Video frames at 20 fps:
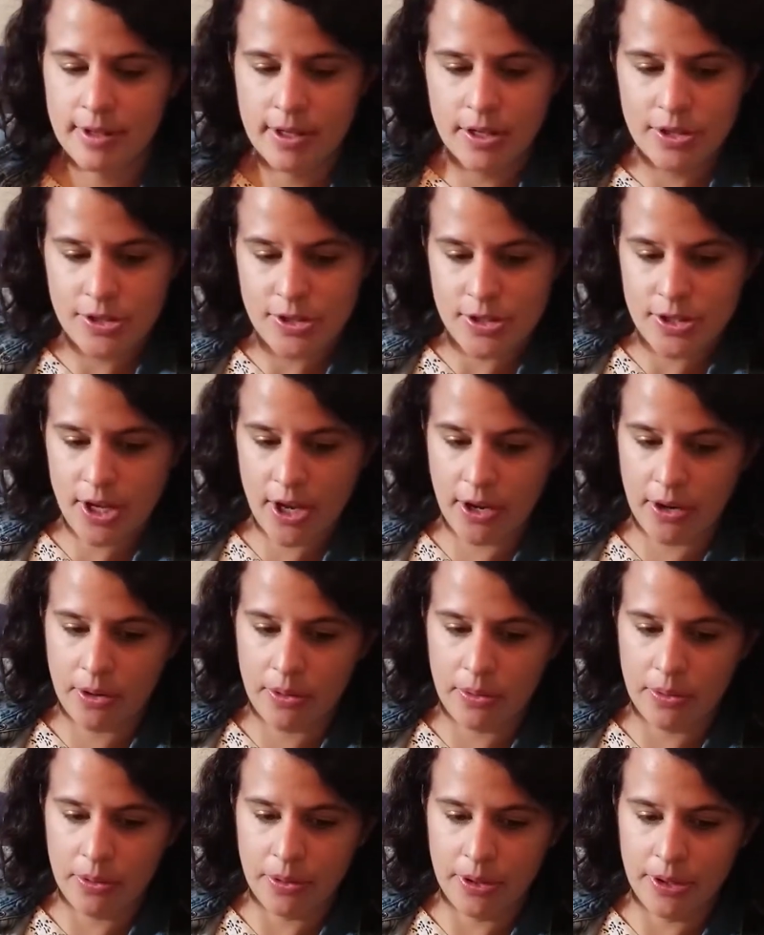
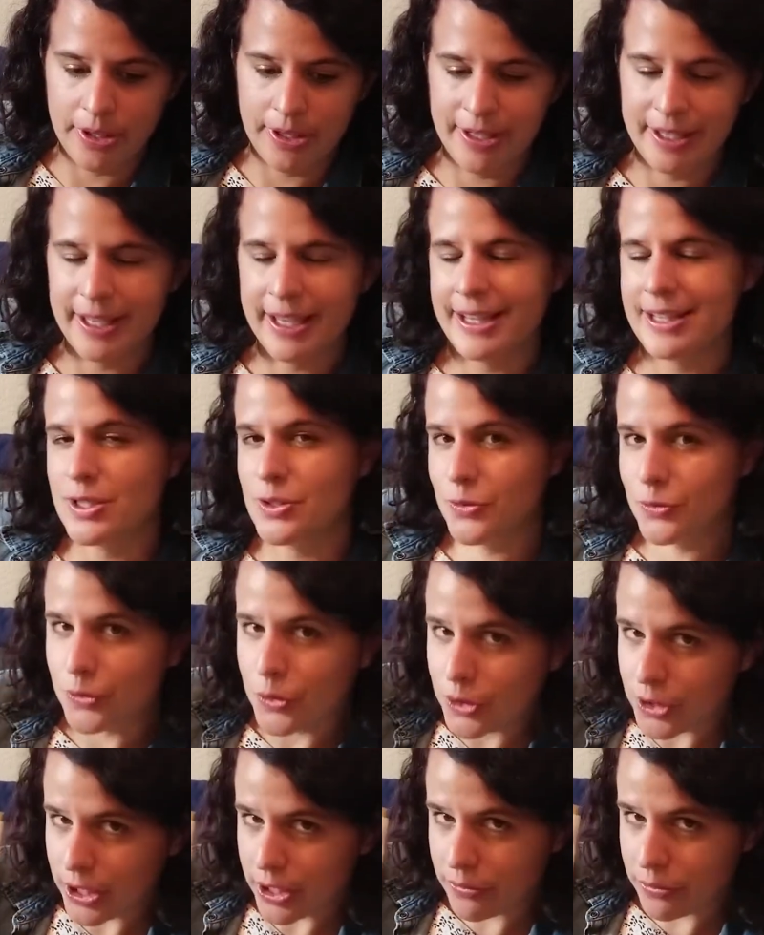So, it's
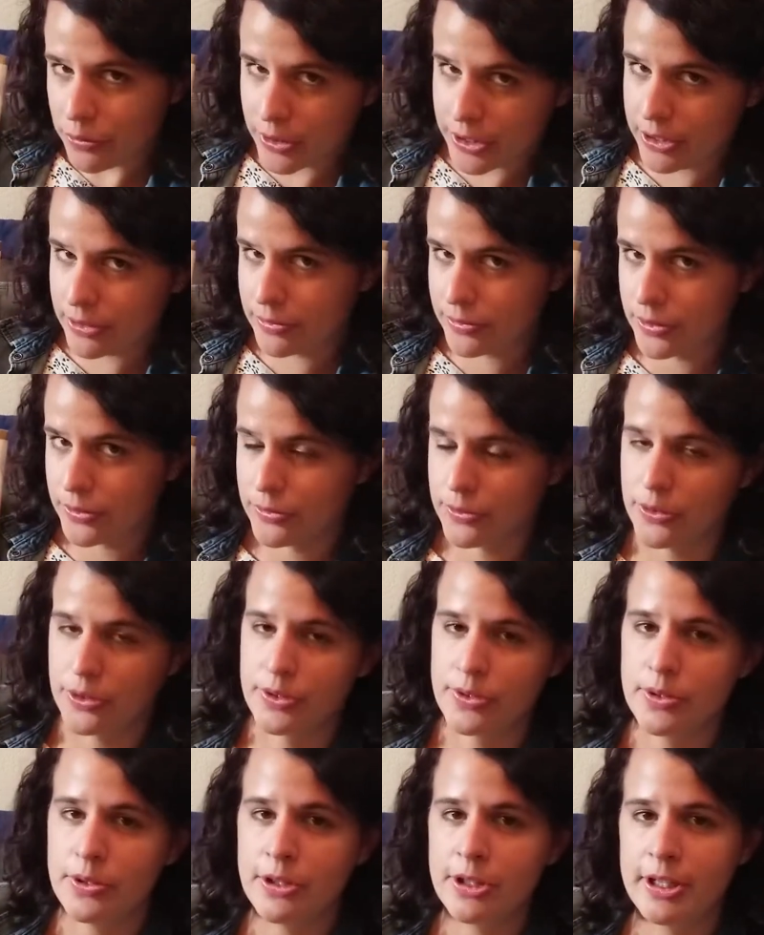full of wonderful
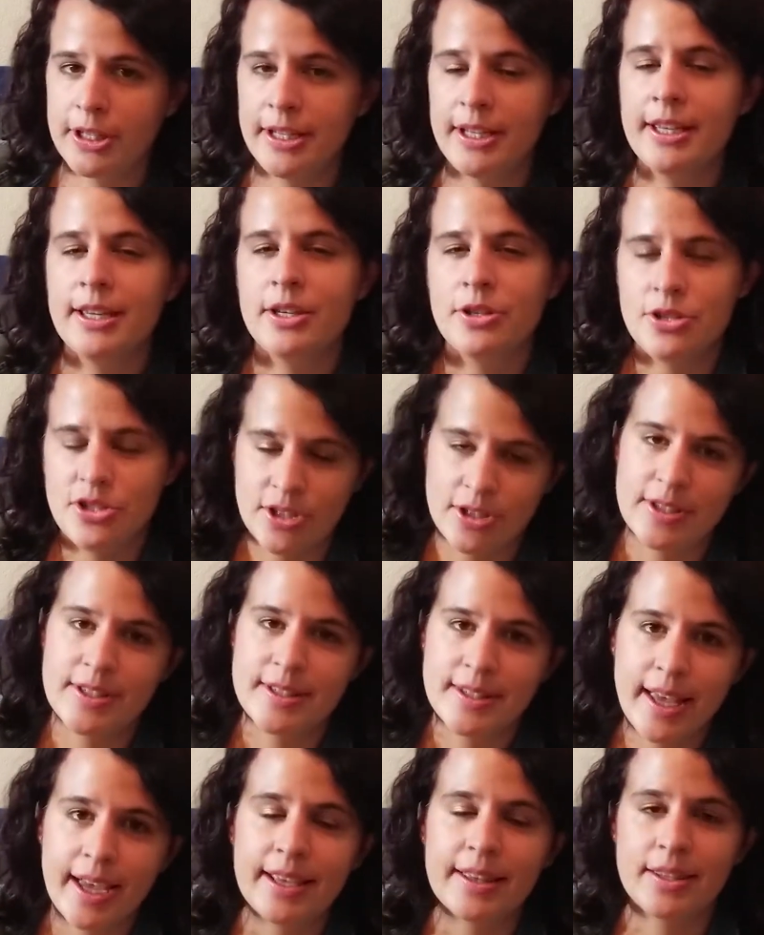folklore,
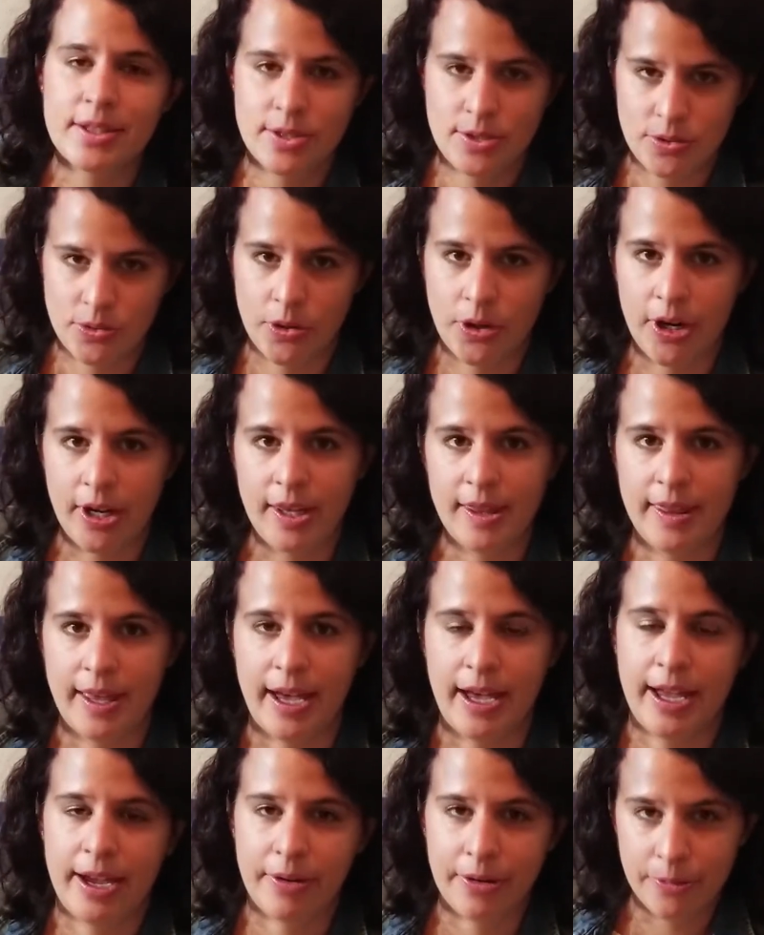just like the story
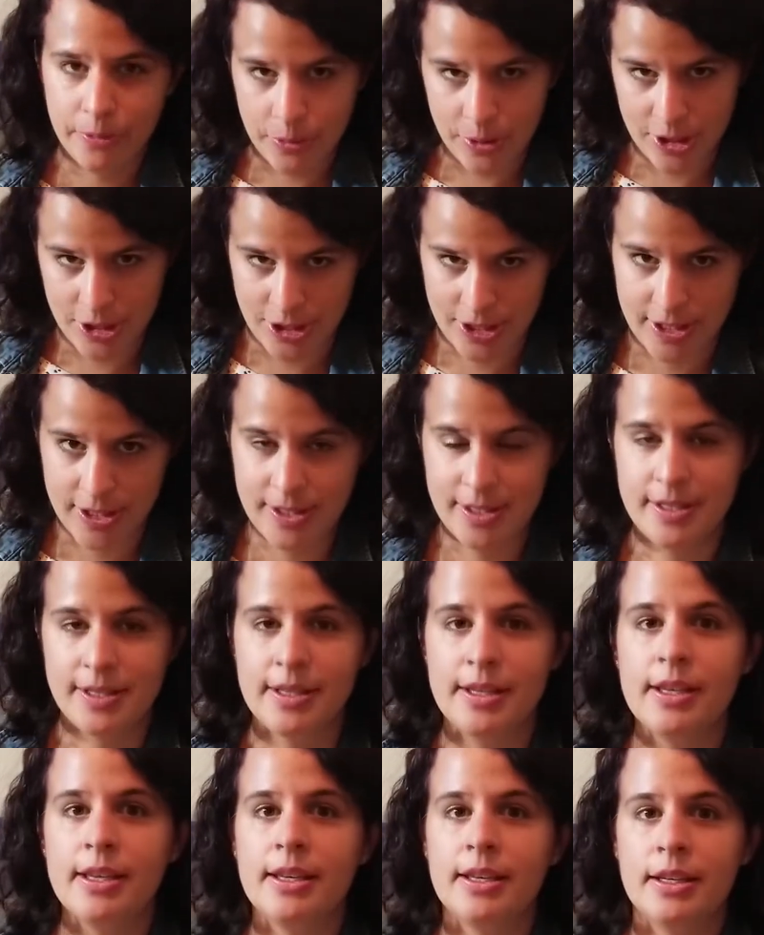that we just
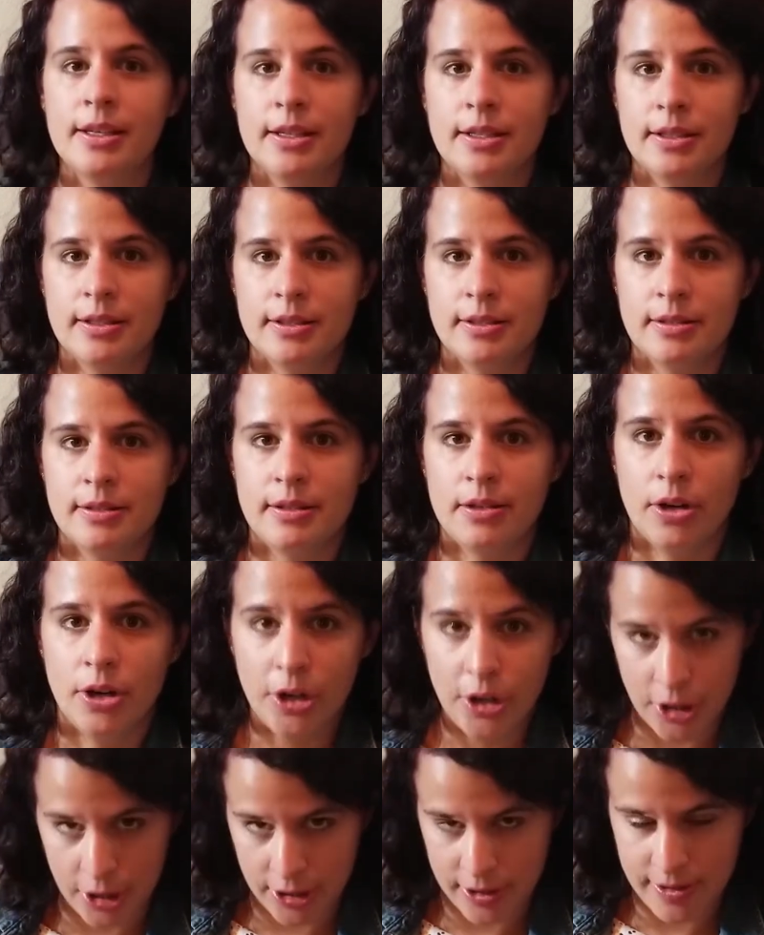
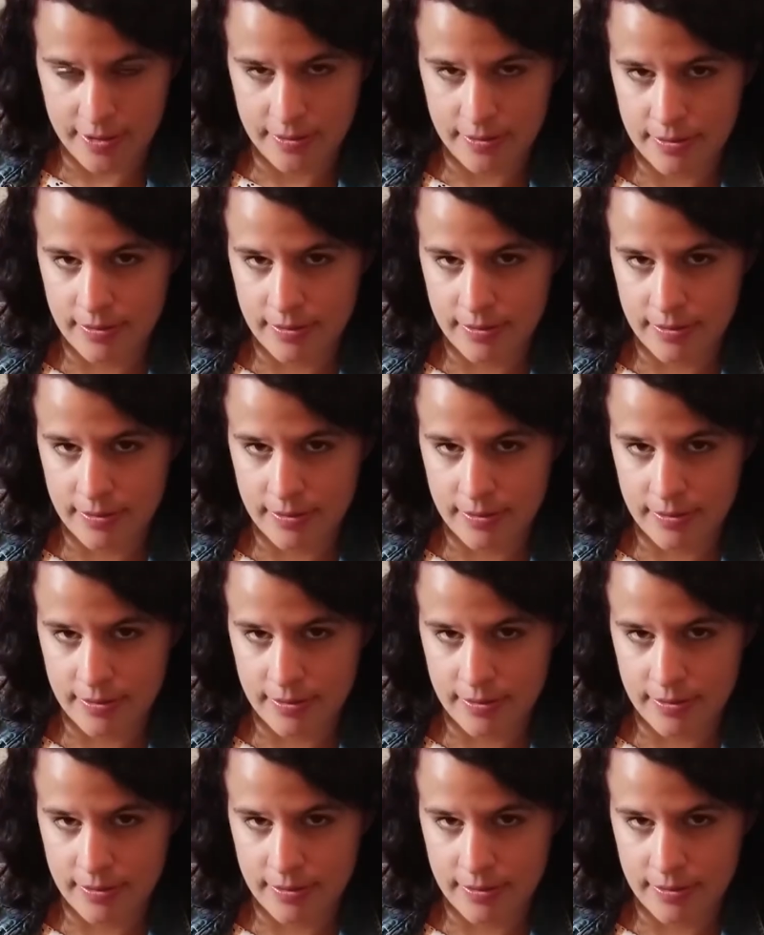heard.